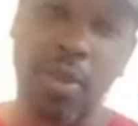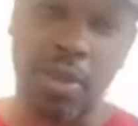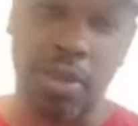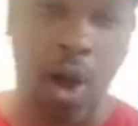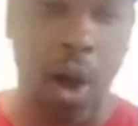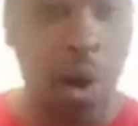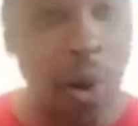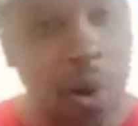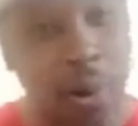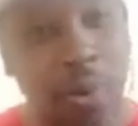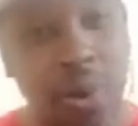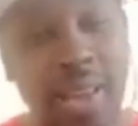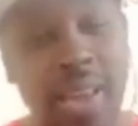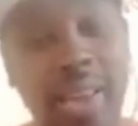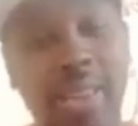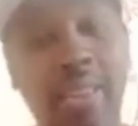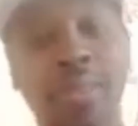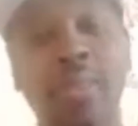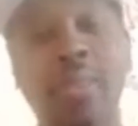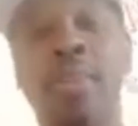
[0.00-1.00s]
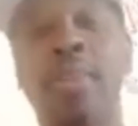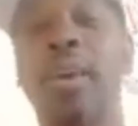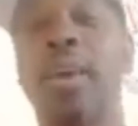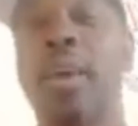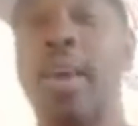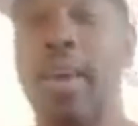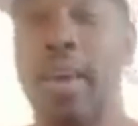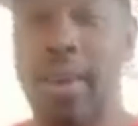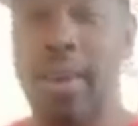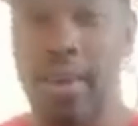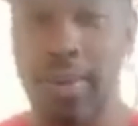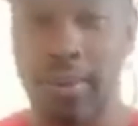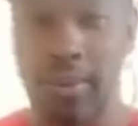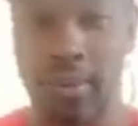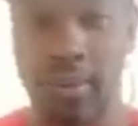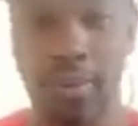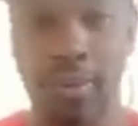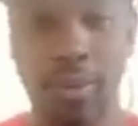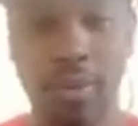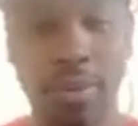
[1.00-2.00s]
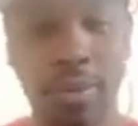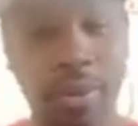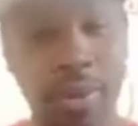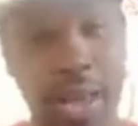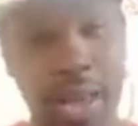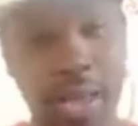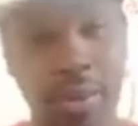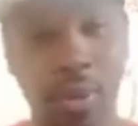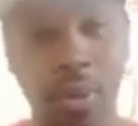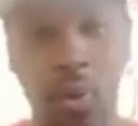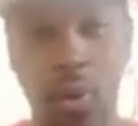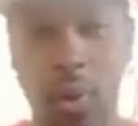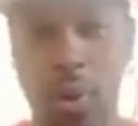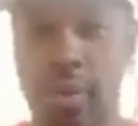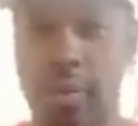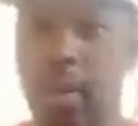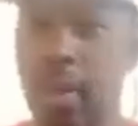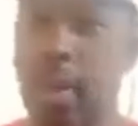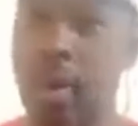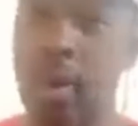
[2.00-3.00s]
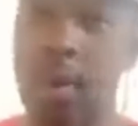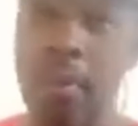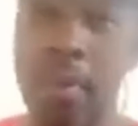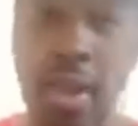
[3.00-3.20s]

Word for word: be called in and answer the question. And I'm